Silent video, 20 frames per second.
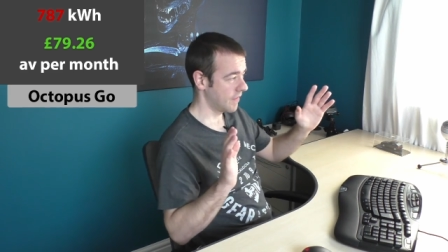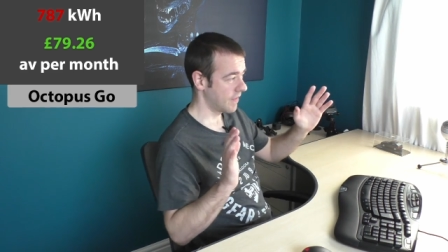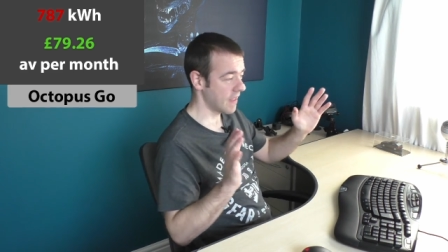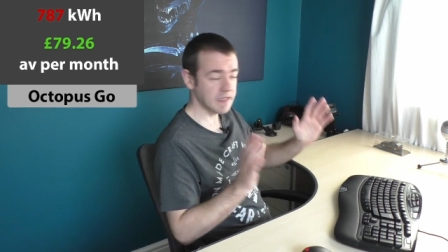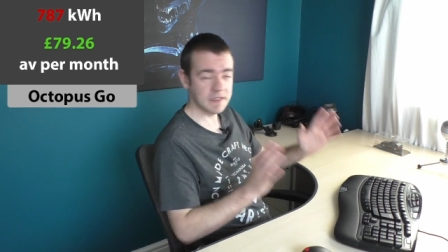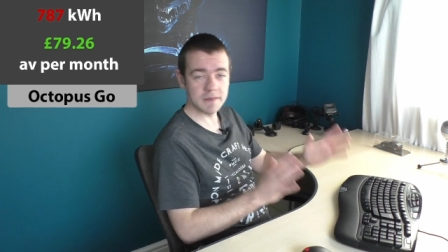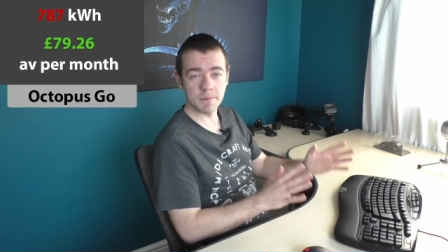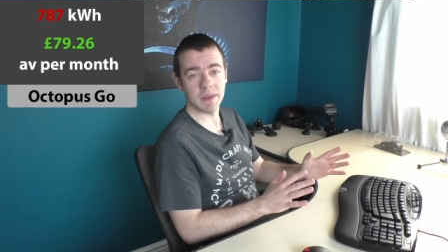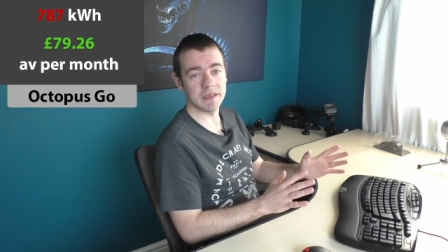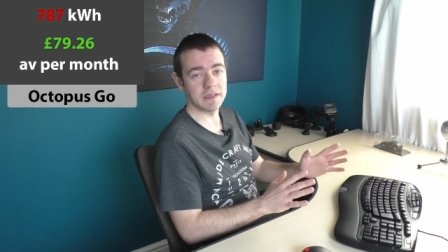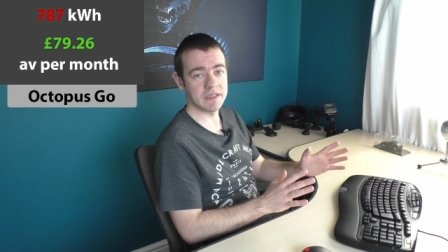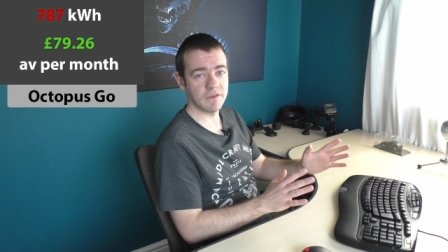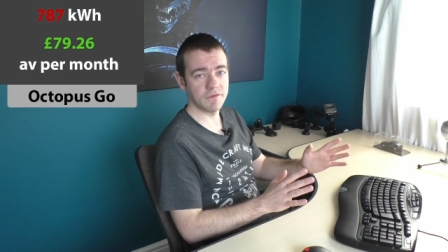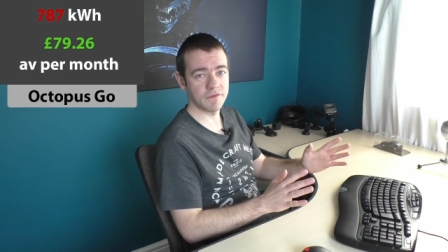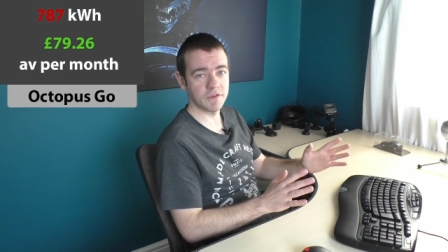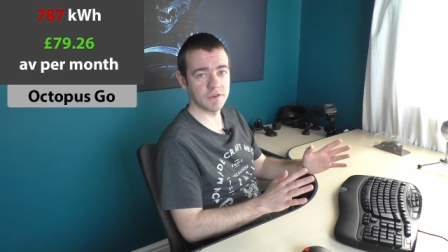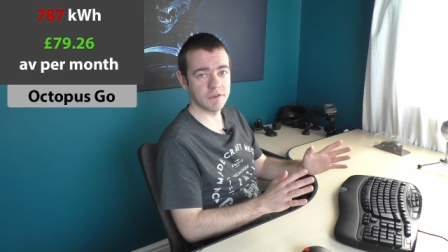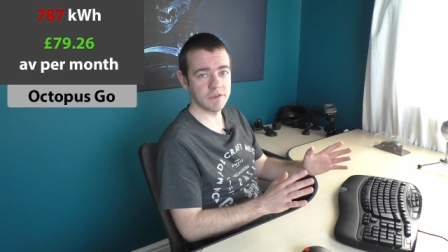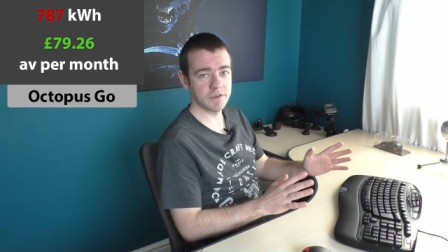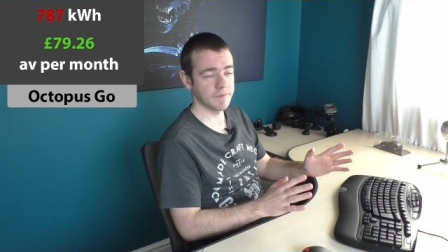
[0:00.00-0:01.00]
That's a big
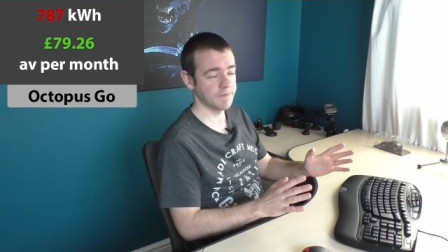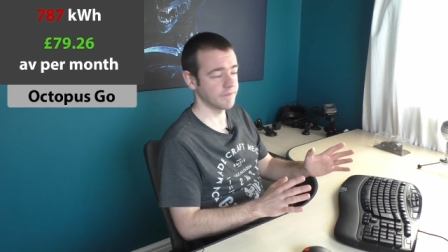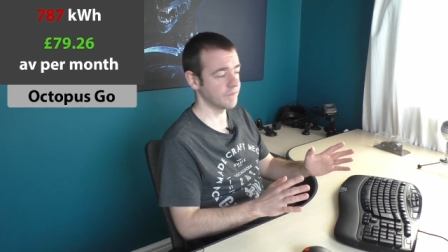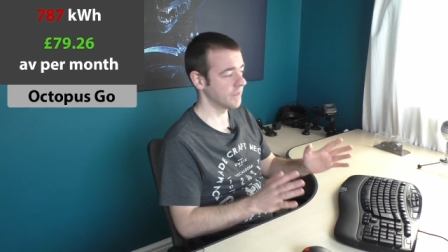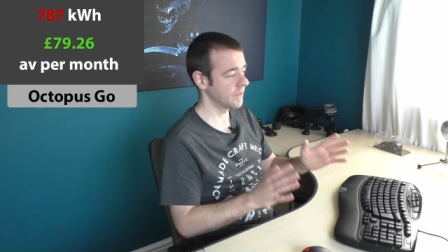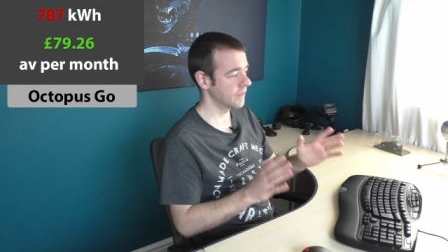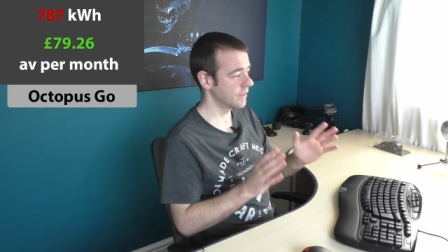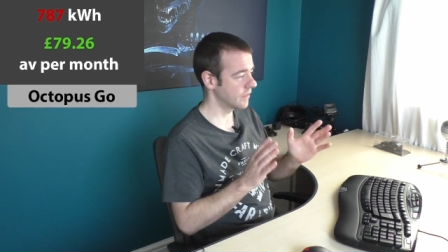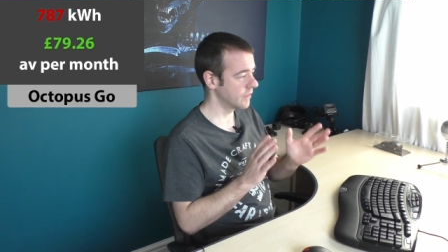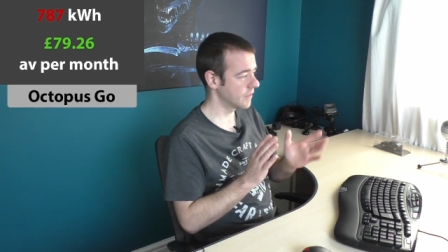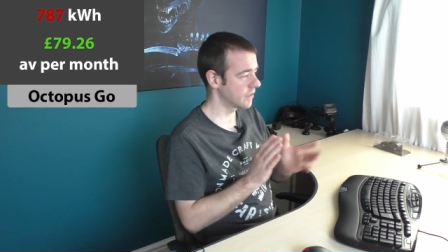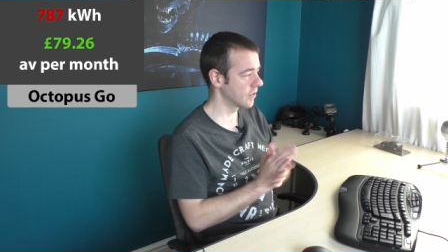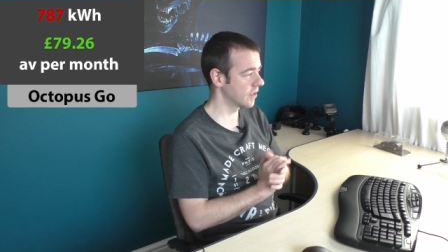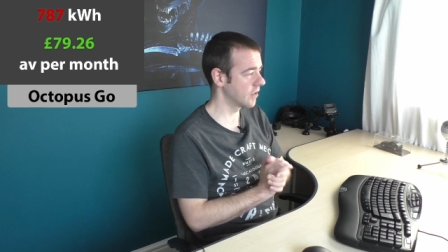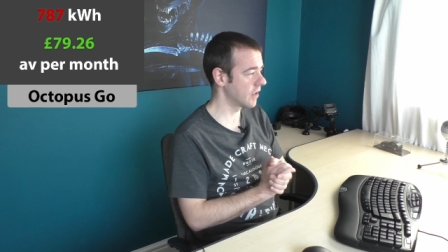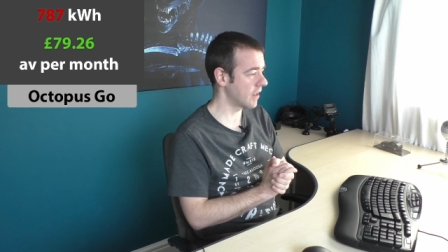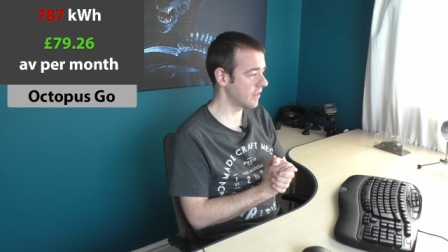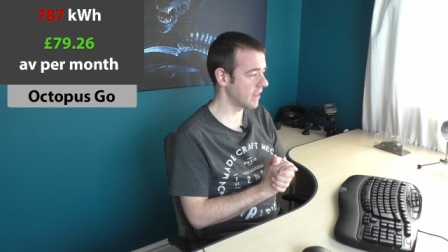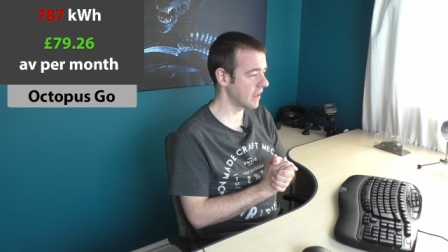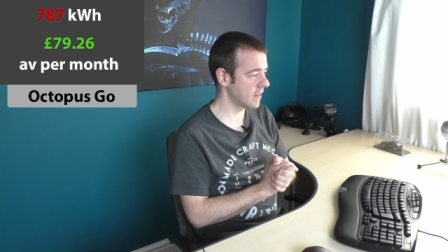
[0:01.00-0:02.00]
difference.
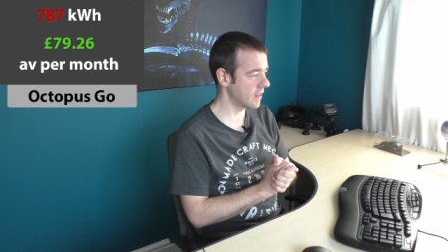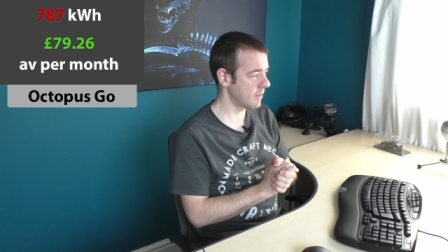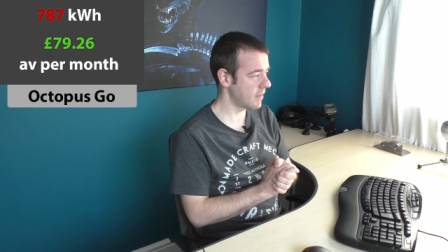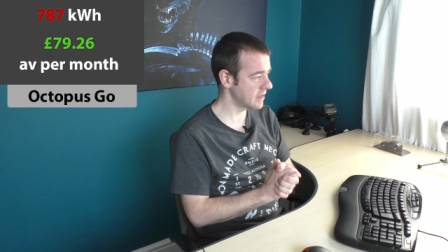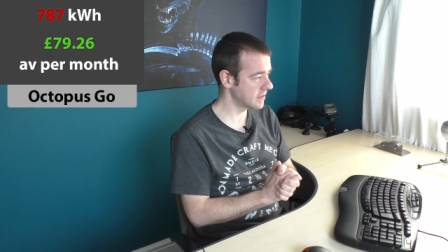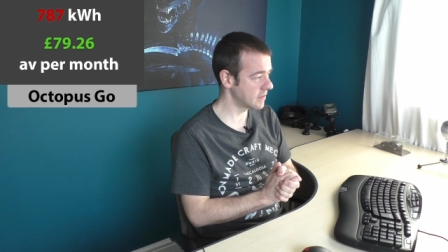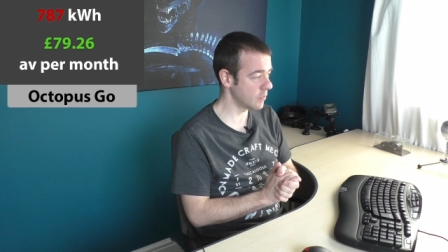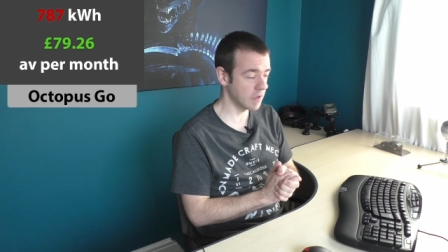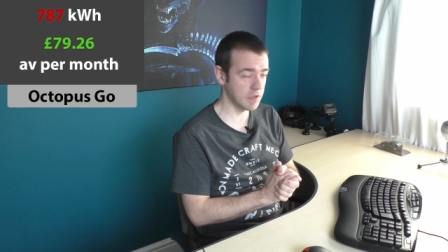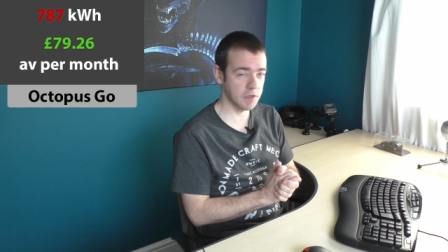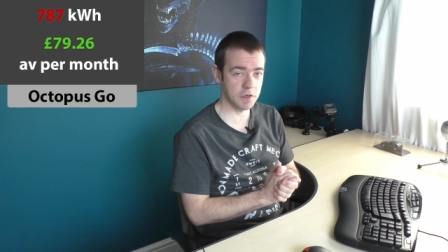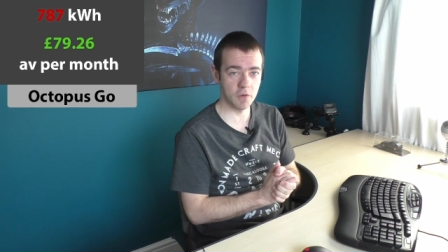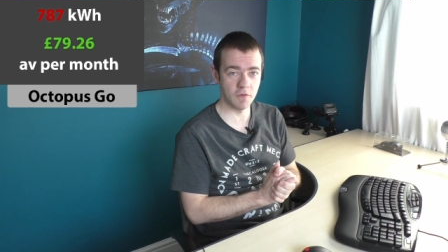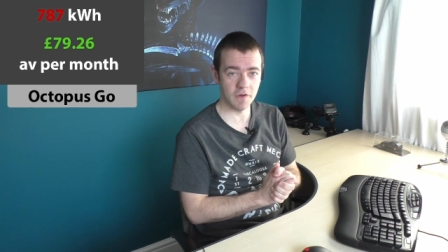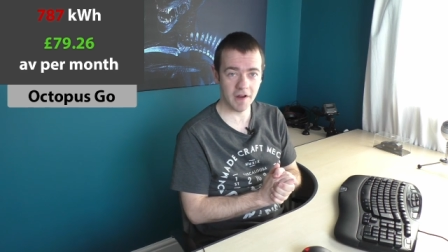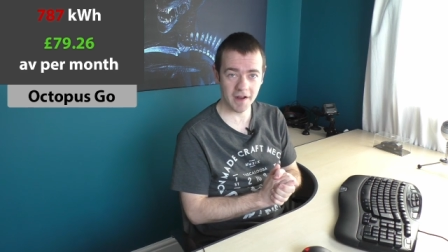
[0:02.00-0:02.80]
So I think the best thing we could do